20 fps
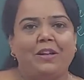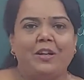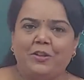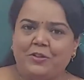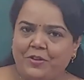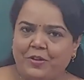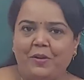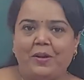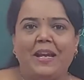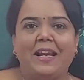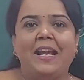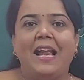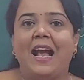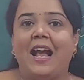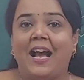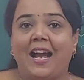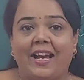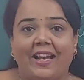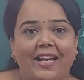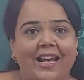So you can
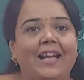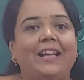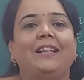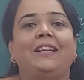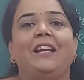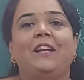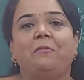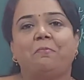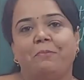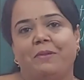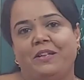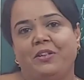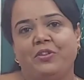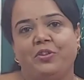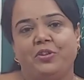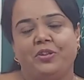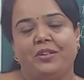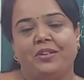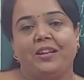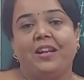highlight and
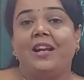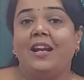mention.